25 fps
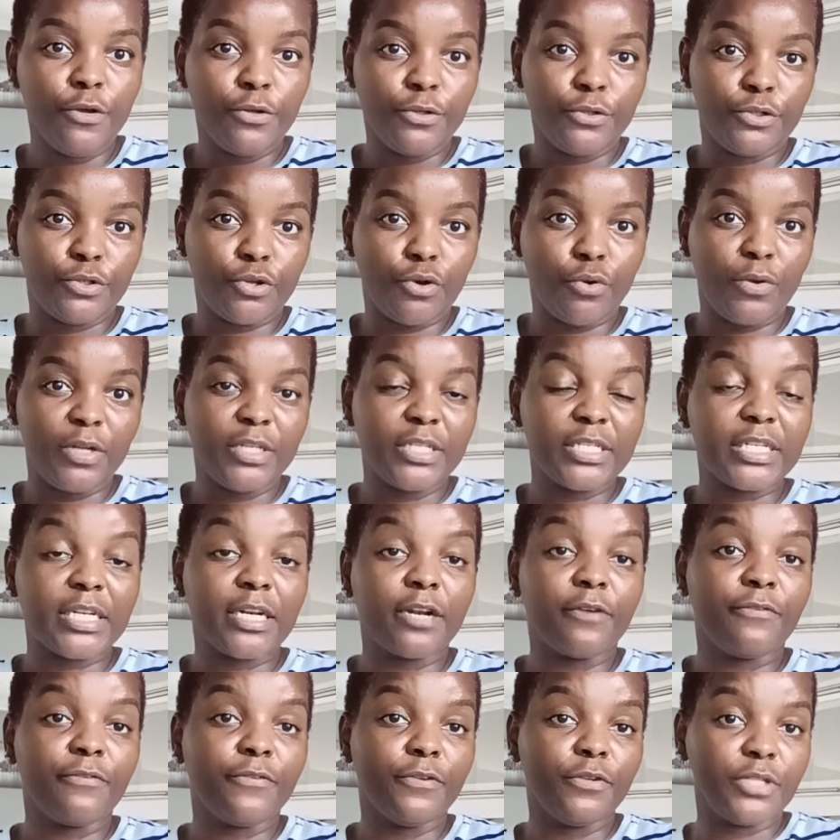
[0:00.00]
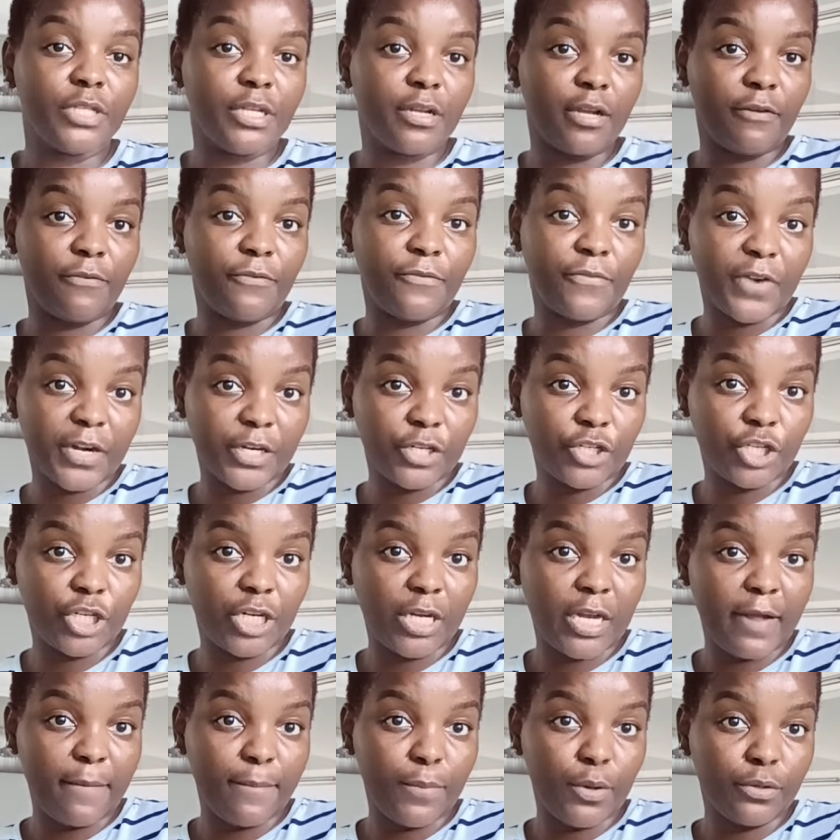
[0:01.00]
So instead of using the fresh
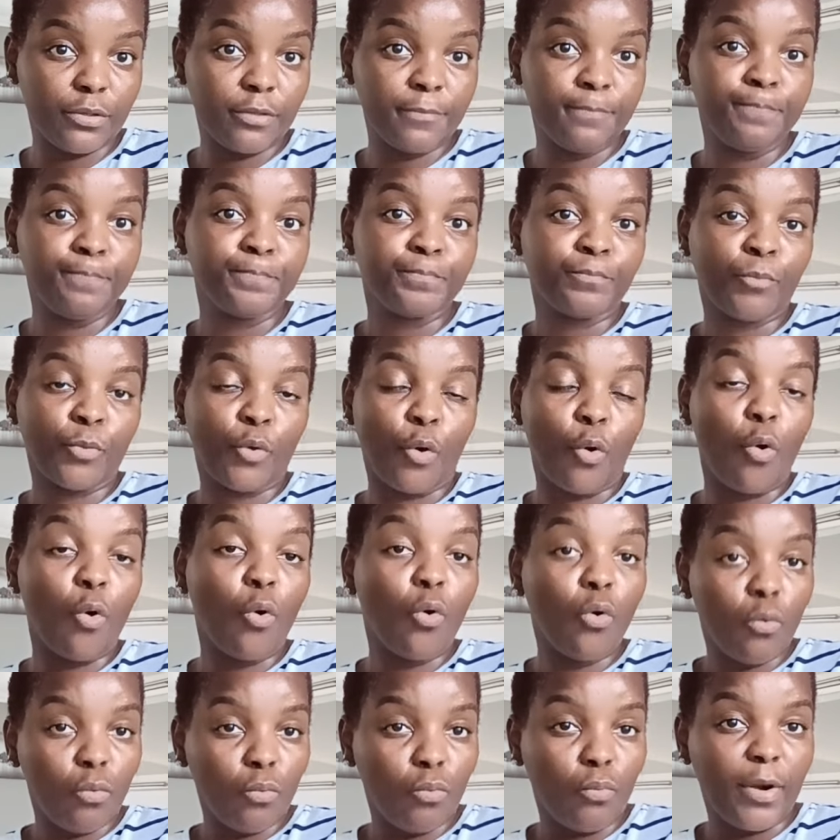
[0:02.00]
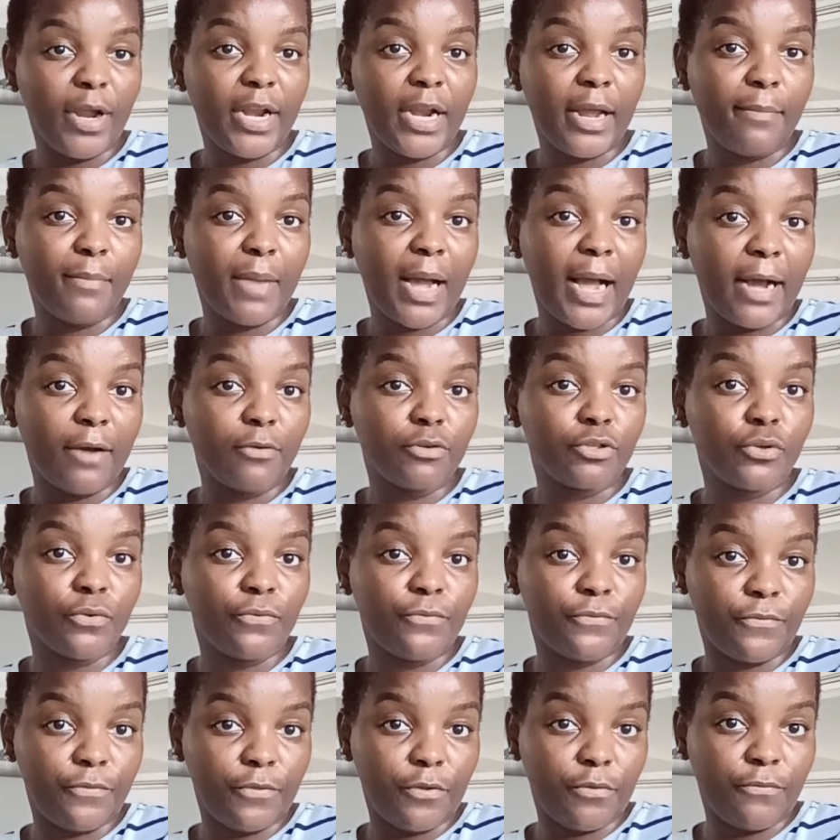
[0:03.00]
lemon, or when I'm out
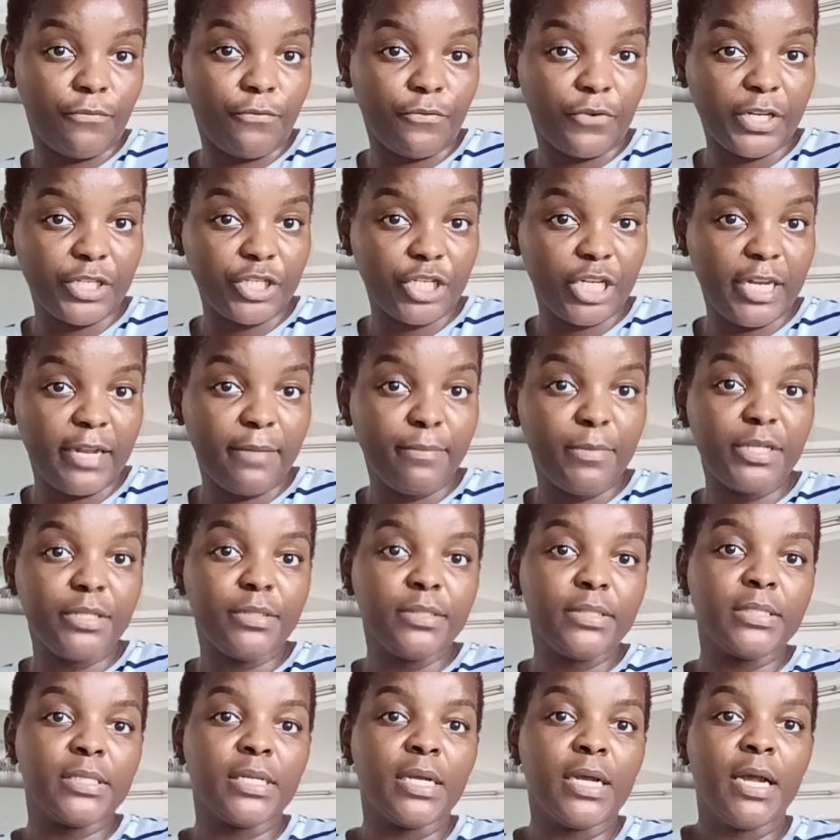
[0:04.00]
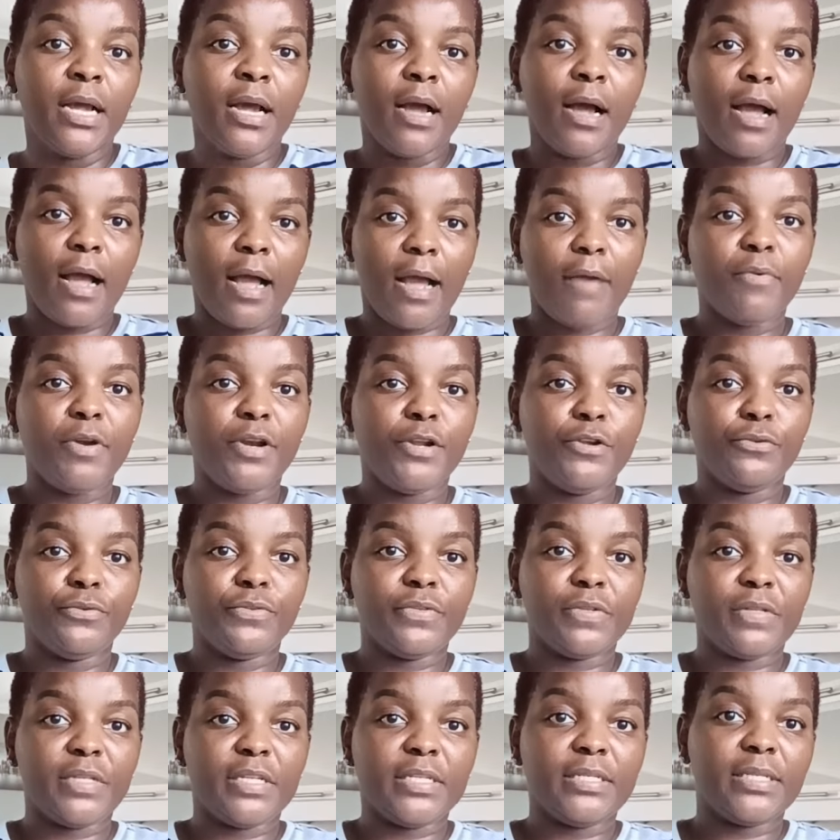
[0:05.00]
of the fresh lemons, I will
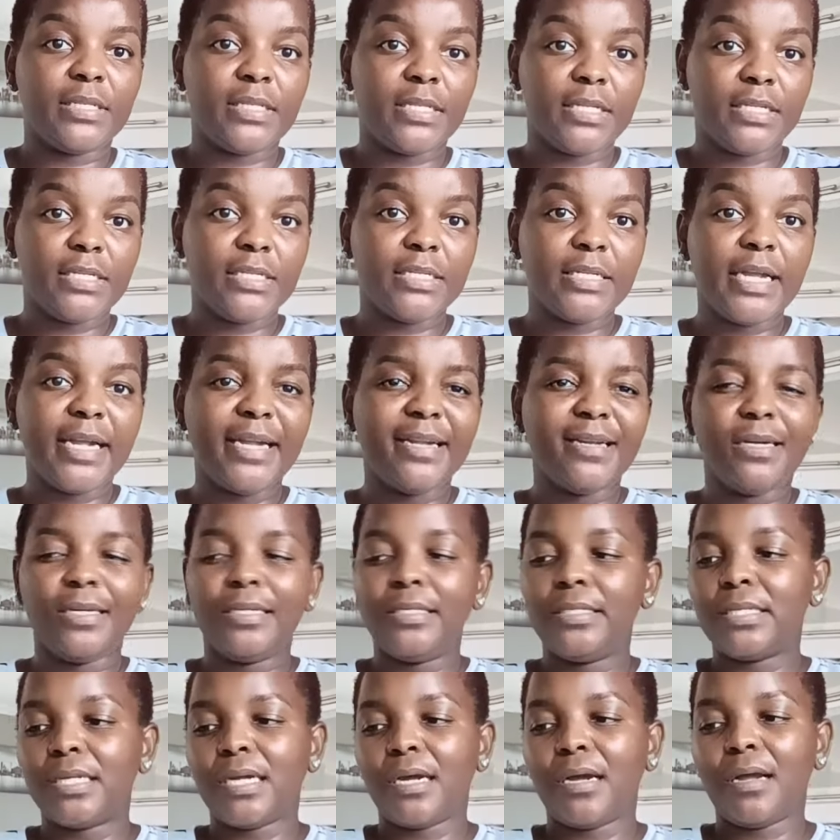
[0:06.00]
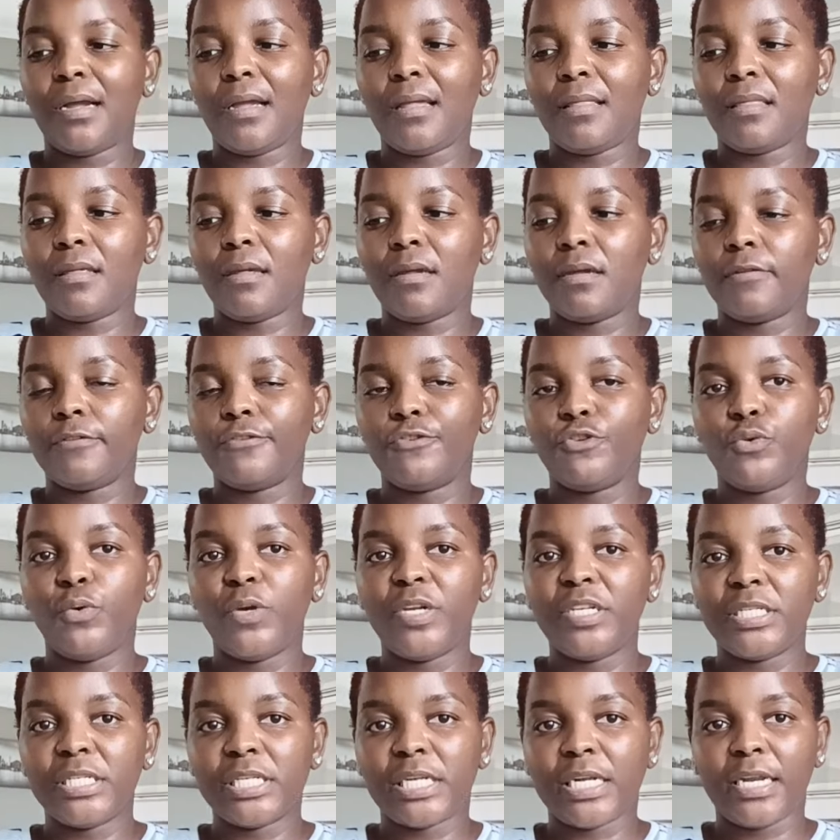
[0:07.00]
use this. This is a liter, I think it's
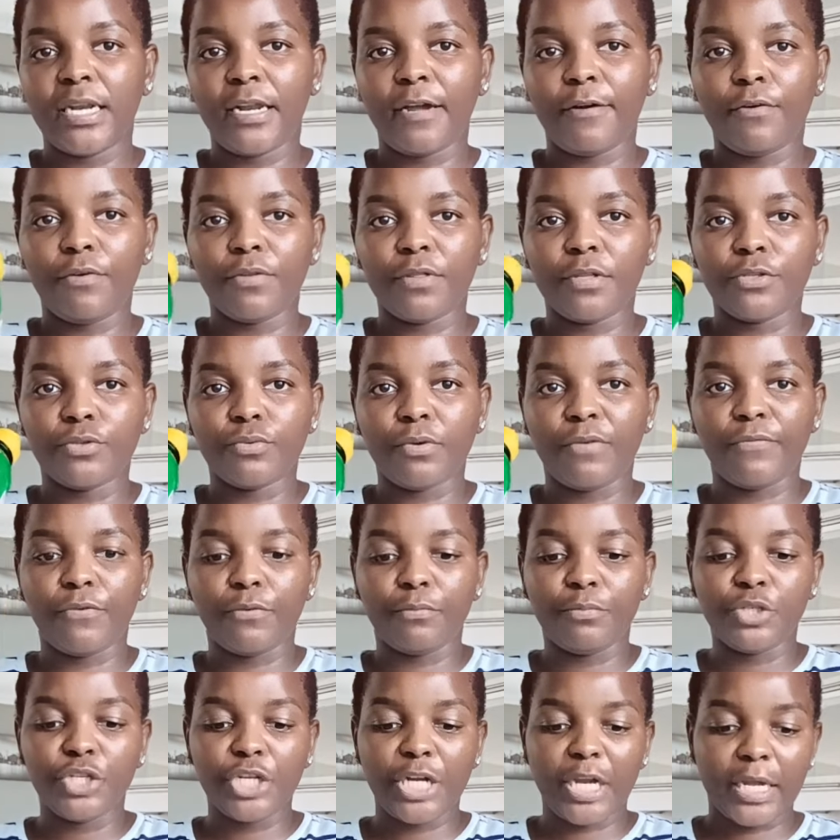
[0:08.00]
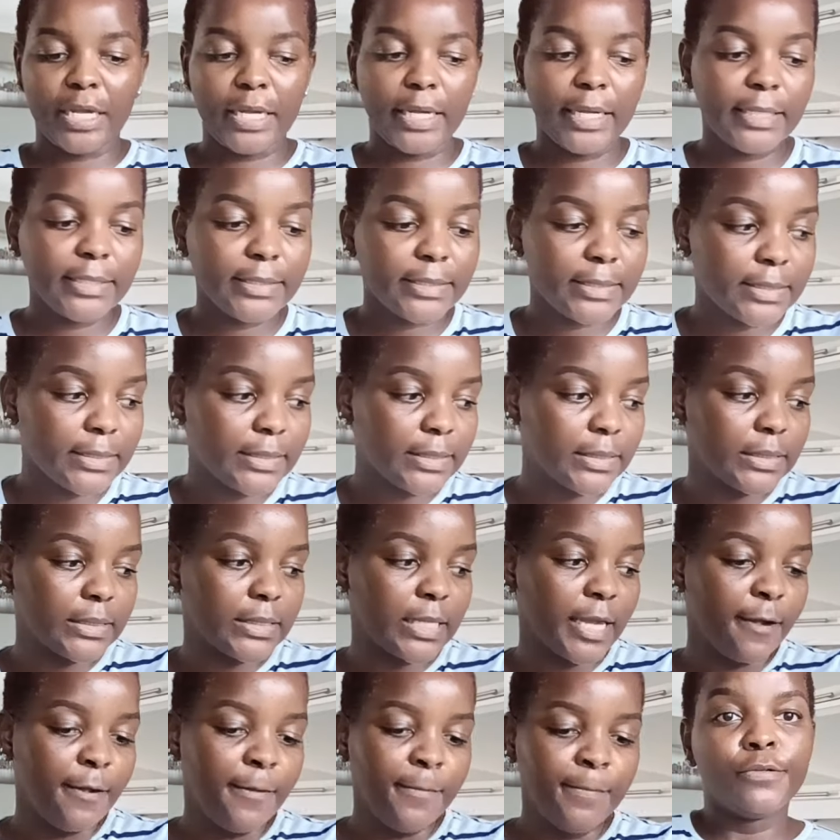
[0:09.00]
20 rand. I got this one from Checkers.